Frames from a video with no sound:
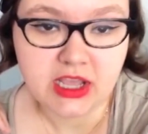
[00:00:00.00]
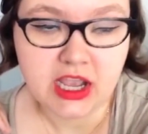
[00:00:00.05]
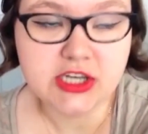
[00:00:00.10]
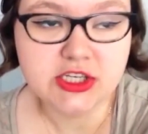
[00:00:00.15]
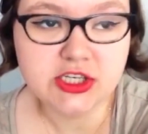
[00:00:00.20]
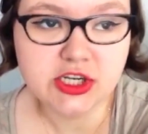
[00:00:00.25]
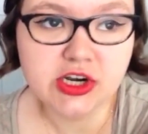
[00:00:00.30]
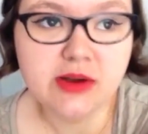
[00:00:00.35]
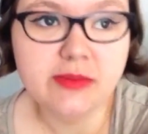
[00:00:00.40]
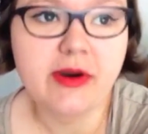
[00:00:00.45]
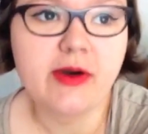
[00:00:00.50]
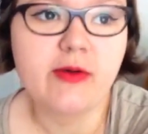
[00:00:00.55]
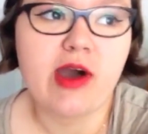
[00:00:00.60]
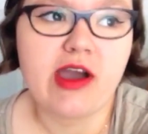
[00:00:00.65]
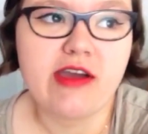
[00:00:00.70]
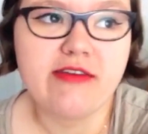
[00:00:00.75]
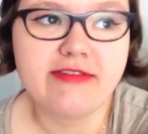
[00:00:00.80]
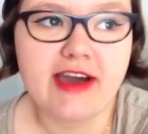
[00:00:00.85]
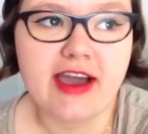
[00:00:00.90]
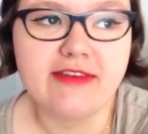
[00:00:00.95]
I turned on my
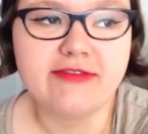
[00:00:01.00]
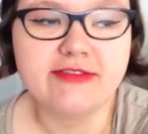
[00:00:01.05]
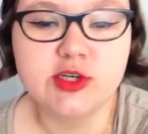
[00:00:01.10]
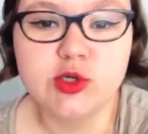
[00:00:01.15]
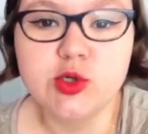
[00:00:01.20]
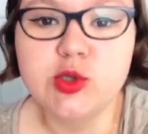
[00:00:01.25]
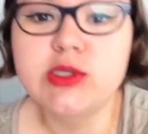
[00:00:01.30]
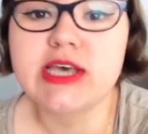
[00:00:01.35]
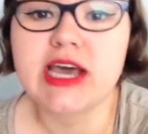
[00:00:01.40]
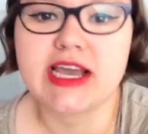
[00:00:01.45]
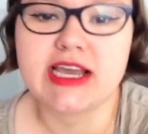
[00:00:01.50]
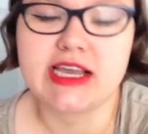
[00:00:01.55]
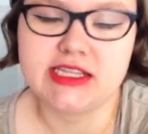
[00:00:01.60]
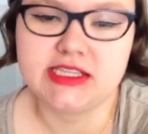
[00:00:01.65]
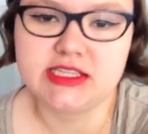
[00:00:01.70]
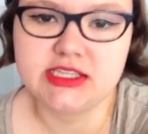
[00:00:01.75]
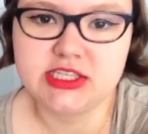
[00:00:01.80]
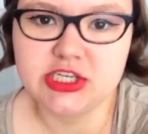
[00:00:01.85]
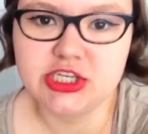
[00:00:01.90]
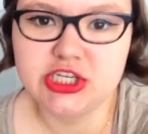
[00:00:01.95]
Wi-Fi for 2
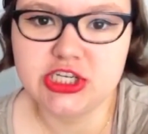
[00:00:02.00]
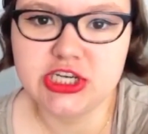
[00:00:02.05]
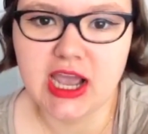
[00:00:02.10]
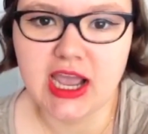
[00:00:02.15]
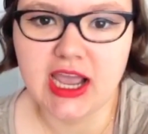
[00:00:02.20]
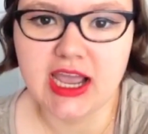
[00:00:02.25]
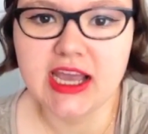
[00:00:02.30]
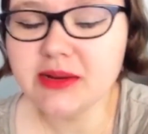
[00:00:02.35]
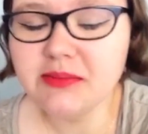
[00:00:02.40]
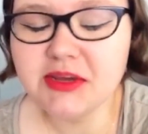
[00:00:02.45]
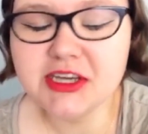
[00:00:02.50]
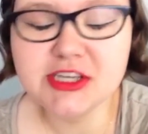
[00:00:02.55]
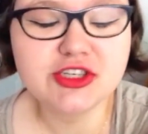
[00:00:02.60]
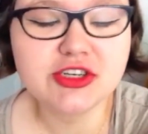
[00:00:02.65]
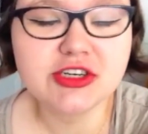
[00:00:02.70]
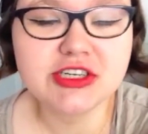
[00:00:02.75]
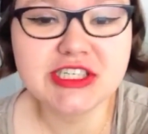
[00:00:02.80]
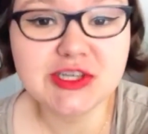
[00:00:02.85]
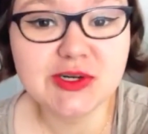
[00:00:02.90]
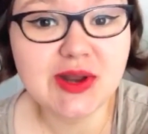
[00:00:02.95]
seconds to check and make
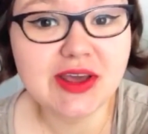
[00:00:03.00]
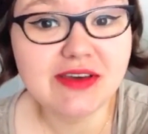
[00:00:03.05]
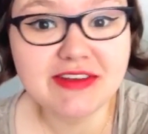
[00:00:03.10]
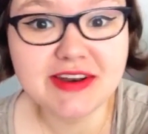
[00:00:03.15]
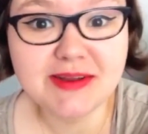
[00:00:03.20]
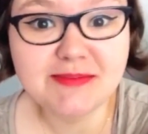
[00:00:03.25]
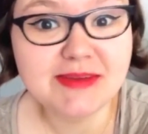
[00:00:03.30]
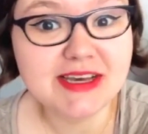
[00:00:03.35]
sure I don't have any